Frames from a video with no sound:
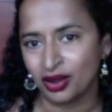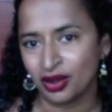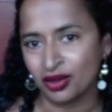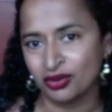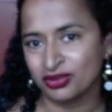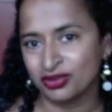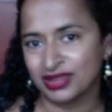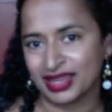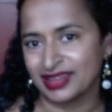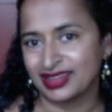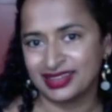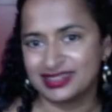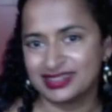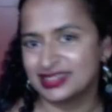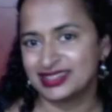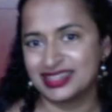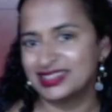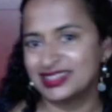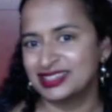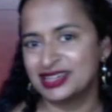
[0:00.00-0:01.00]
like it's
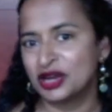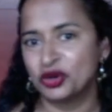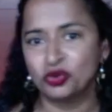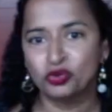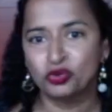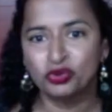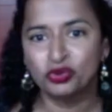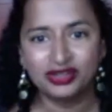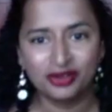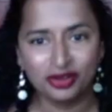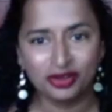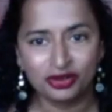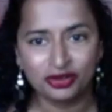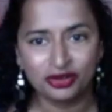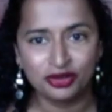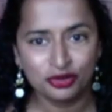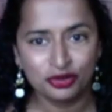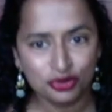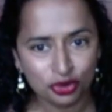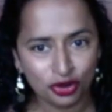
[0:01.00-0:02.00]
it's not a real
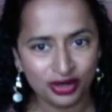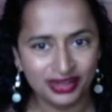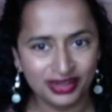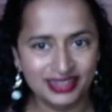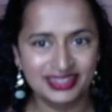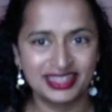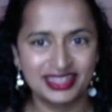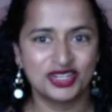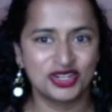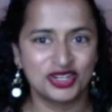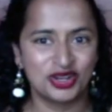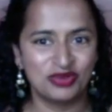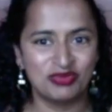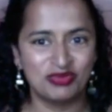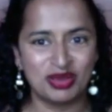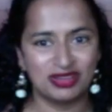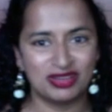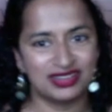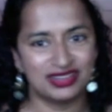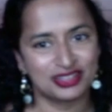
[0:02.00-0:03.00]
news organization
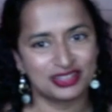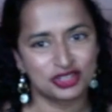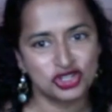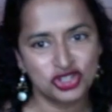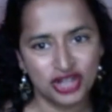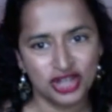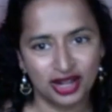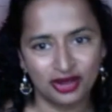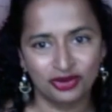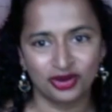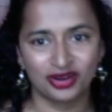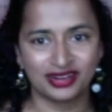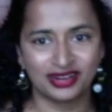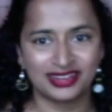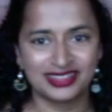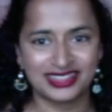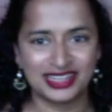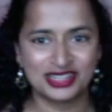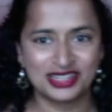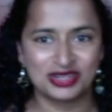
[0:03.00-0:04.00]
maybe it's a shell
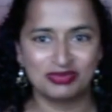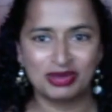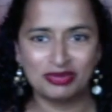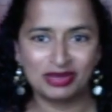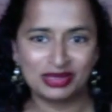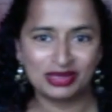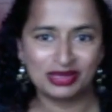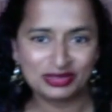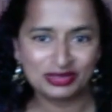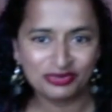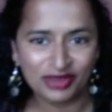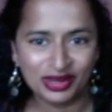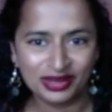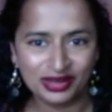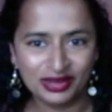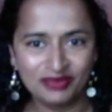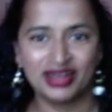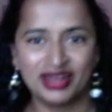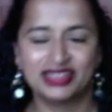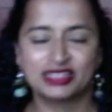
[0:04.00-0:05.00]
organization maybe it's funded
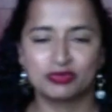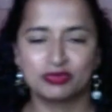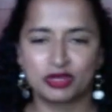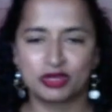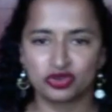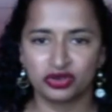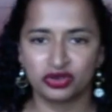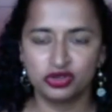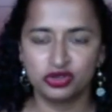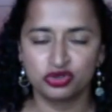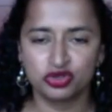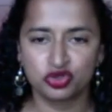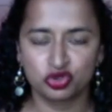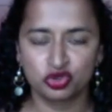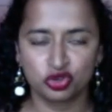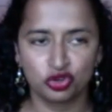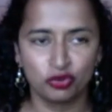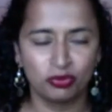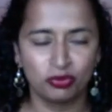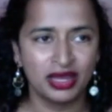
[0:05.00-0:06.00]
by a special interest
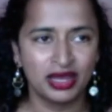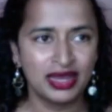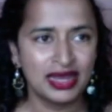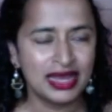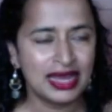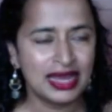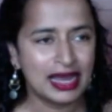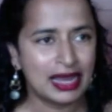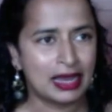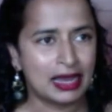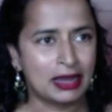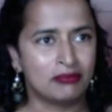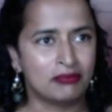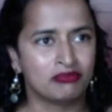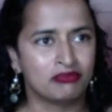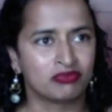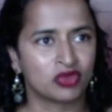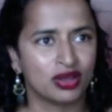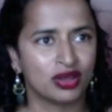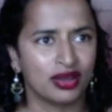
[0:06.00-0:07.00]
group um,
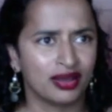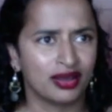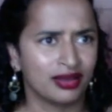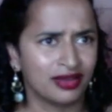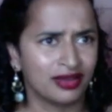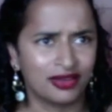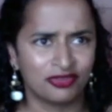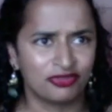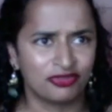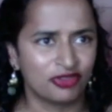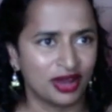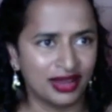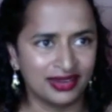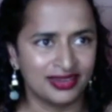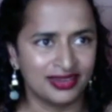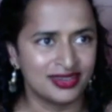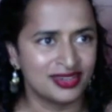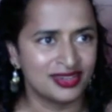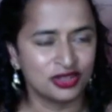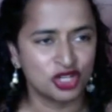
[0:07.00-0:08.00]
a, a, friend
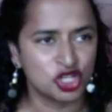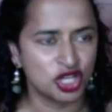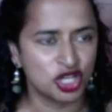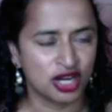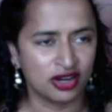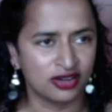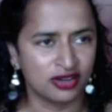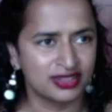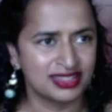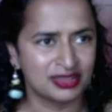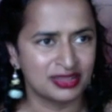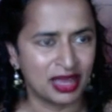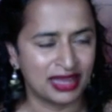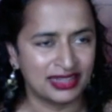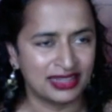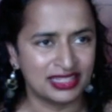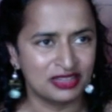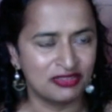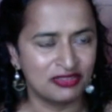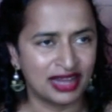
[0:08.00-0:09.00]
shared some
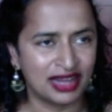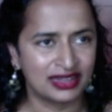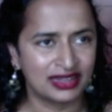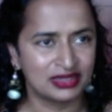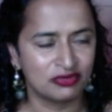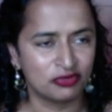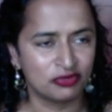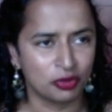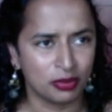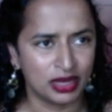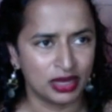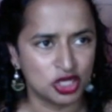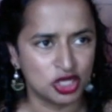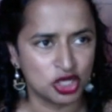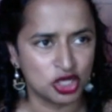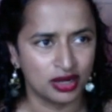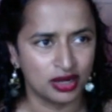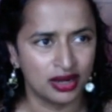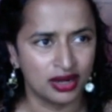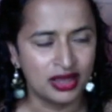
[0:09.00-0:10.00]
anti-vax
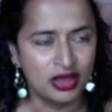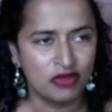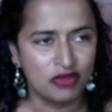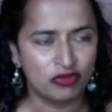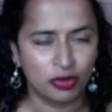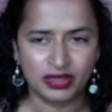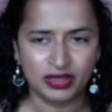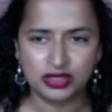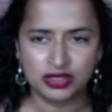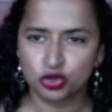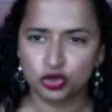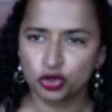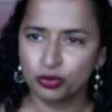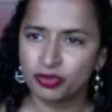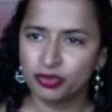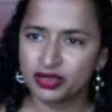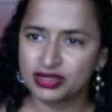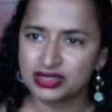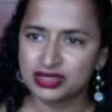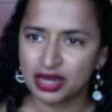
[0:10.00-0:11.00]
information from this group
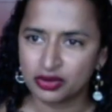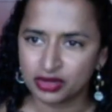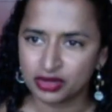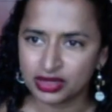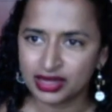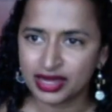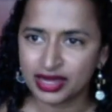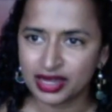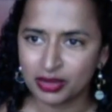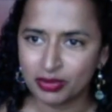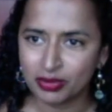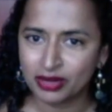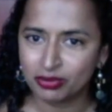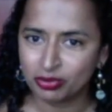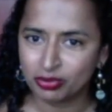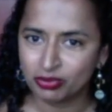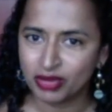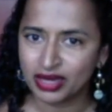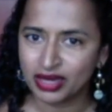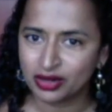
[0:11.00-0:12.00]
that sounded like a med
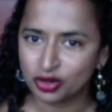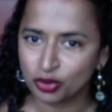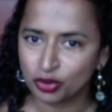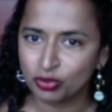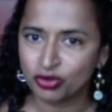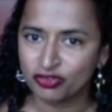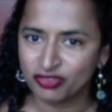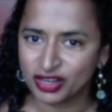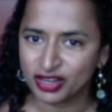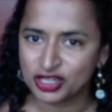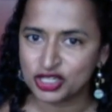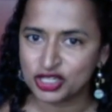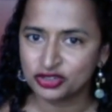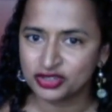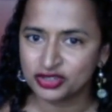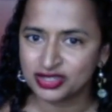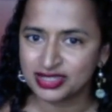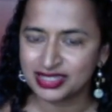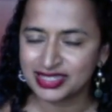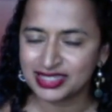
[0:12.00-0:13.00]
medical professional
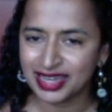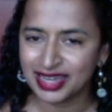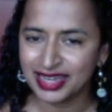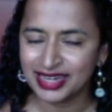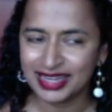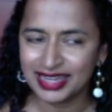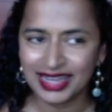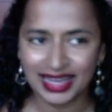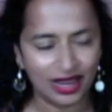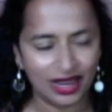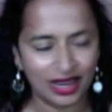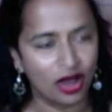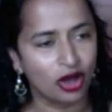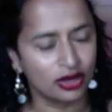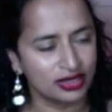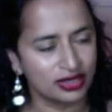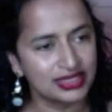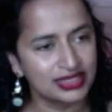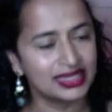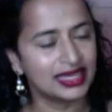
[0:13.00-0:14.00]
society and i
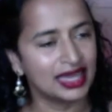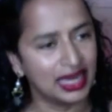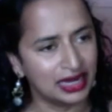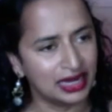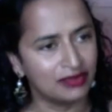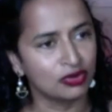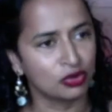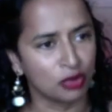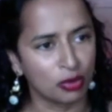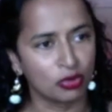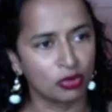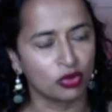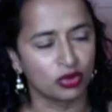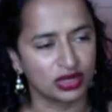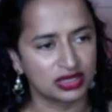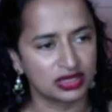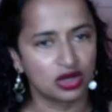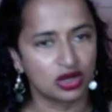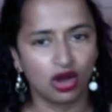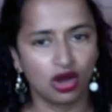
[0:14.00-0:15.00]
honestly can't even remember what it's
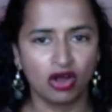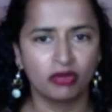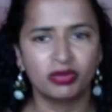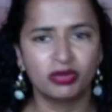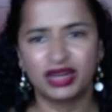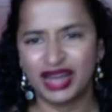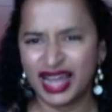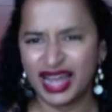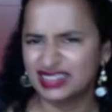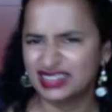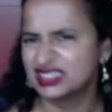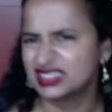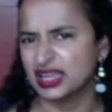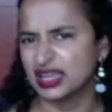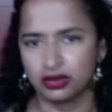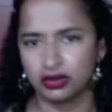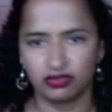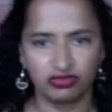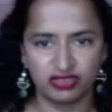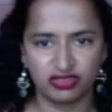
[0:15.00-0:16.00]
called but it has like
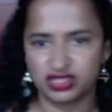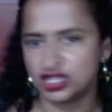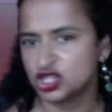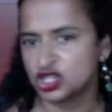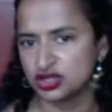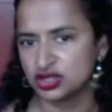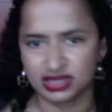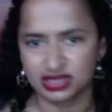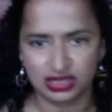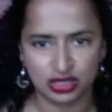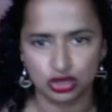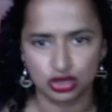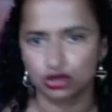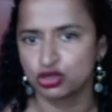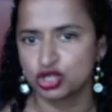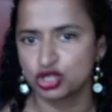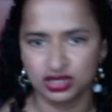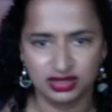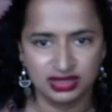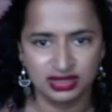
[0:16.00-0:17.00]
physicians and
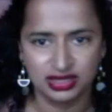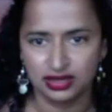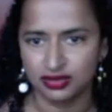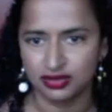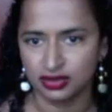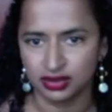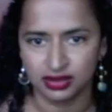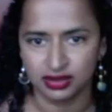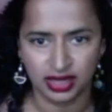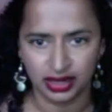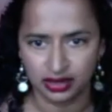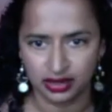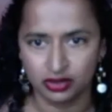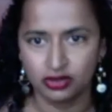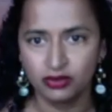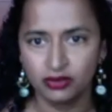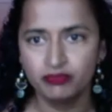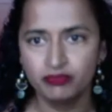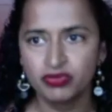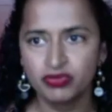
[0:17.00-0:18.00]
surgeons in the
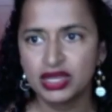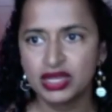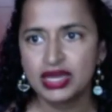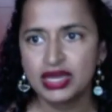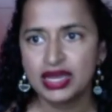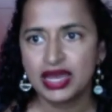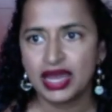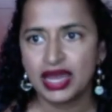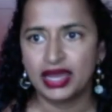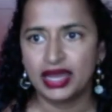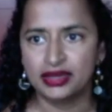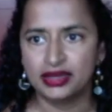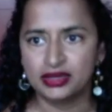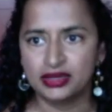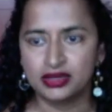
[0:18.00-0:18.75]
title and